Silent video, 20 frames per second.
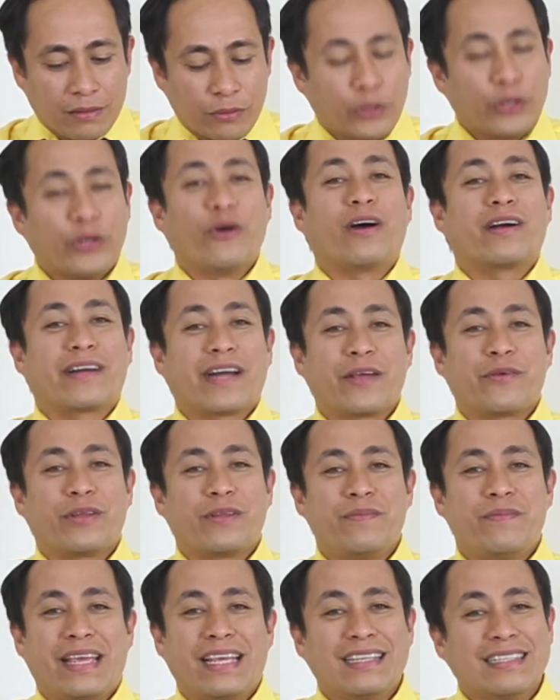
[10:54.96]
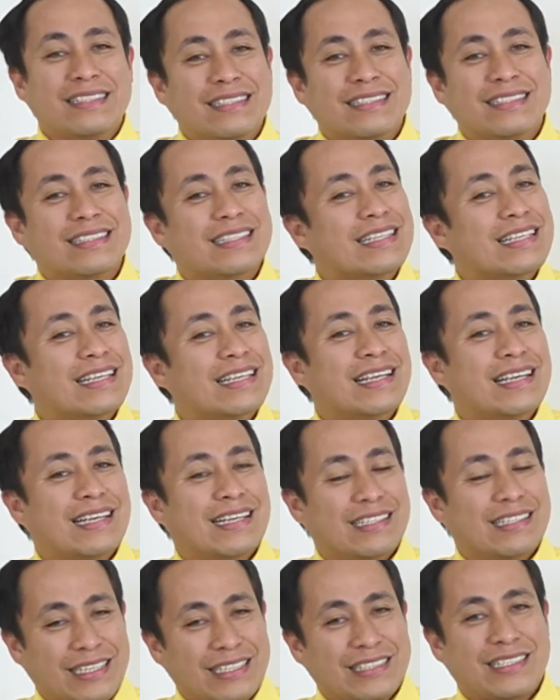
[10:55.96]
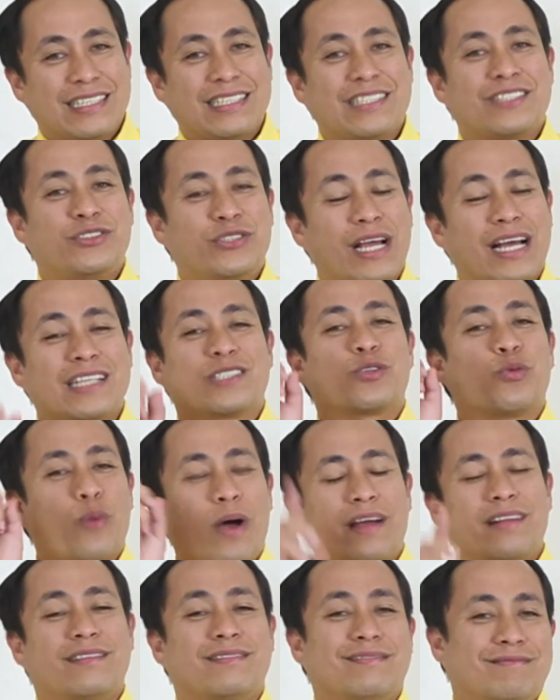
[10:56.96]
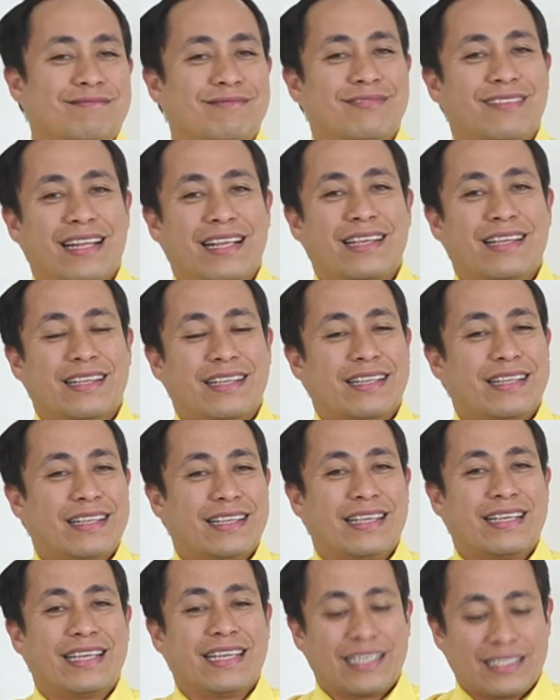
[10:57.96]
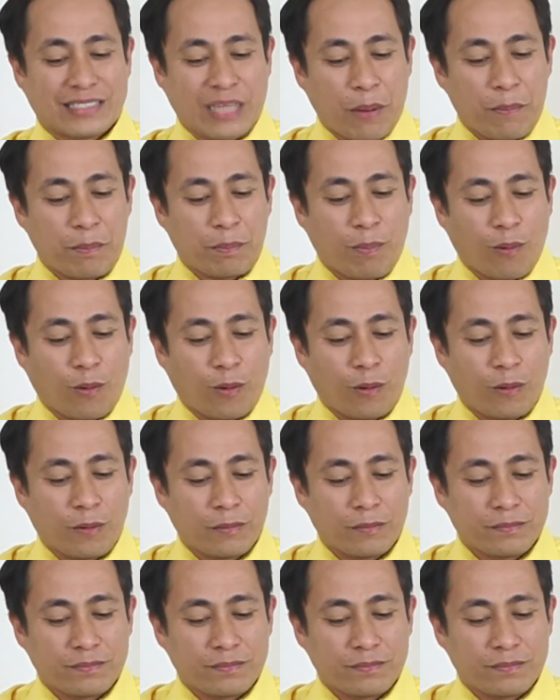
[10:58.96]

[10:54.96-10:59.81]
Do you agree with me? This is just one example.